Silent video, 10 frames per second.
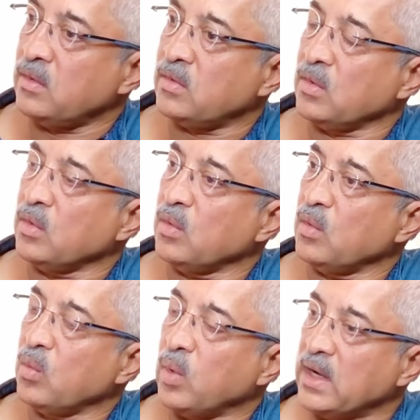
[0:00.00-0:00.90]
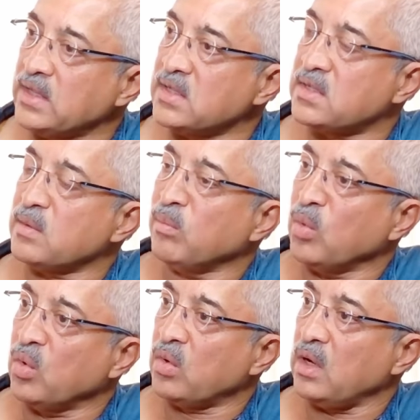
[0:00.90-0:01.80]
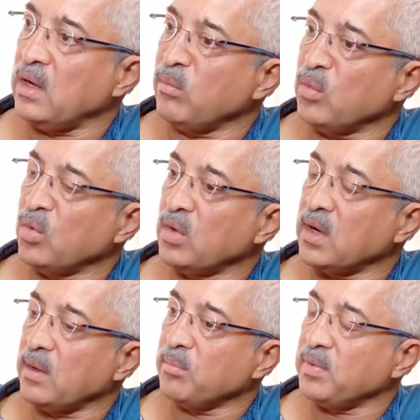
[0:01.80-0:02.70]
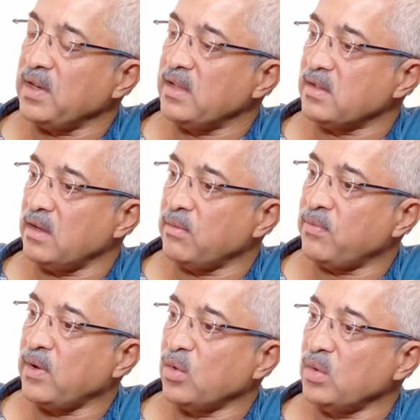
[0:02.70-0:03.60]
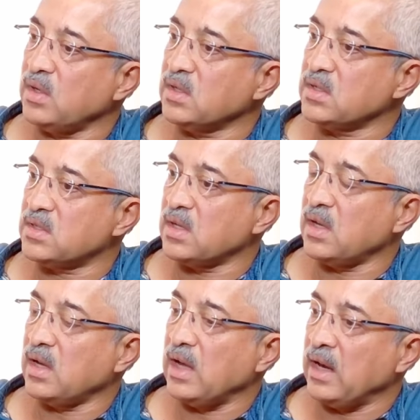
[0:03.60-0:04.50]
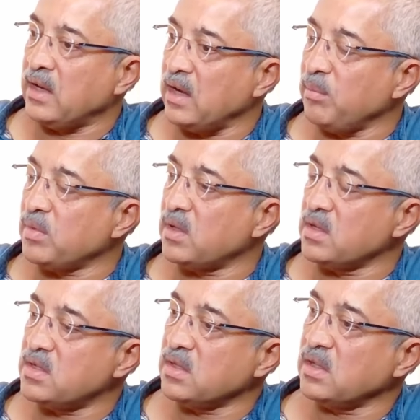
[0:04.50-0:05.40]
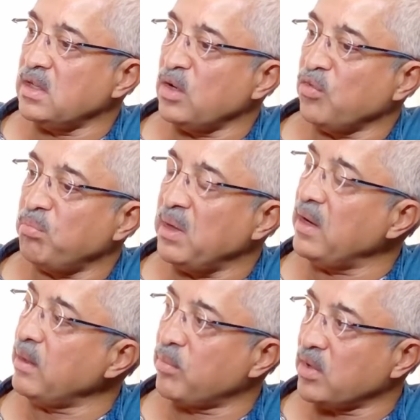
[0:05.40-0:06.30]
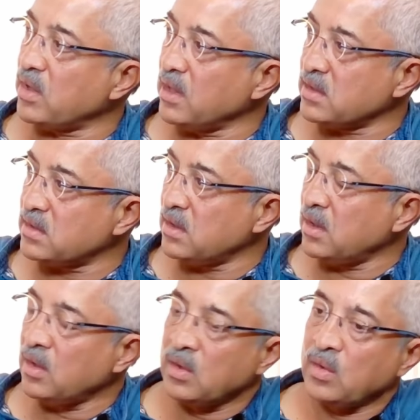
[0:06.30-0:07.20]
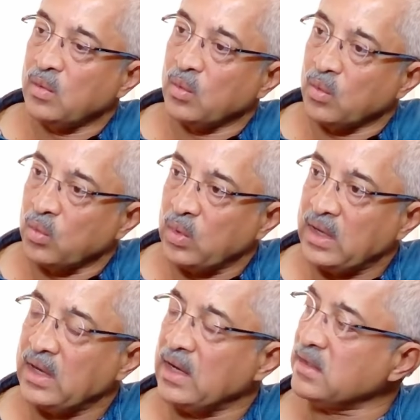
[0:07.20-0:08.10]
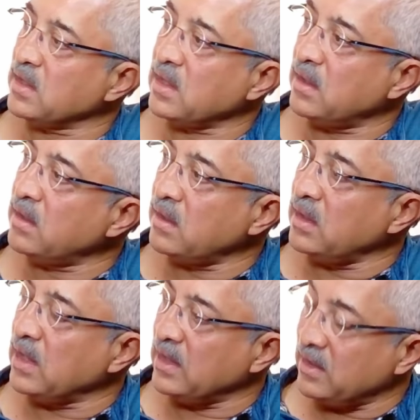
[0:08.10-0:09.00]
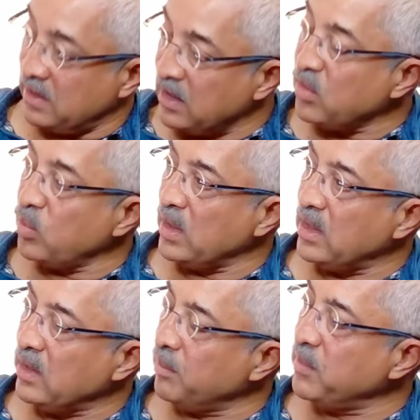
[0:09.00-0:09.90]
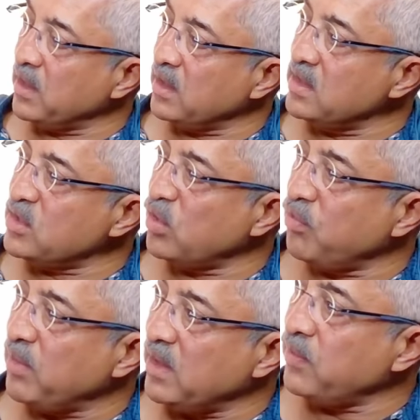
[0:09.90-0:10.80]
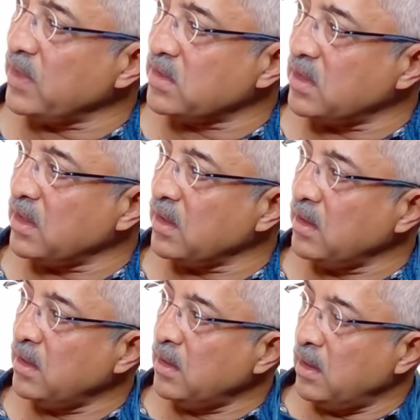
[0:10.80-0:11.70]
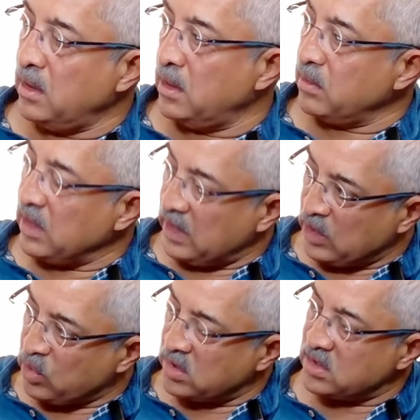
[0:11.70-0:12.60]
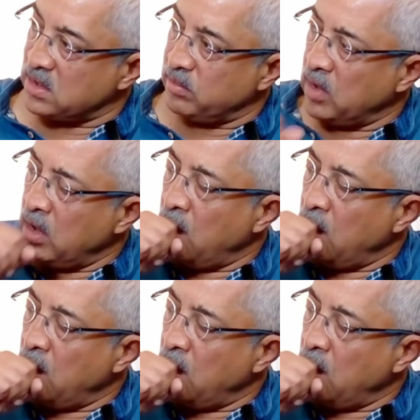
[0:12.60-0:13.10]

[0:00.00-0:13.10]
So once more and more companies and founders attempt the journey of building products, we as a country, I think, will develop the culture of manufacturing. The ecosystem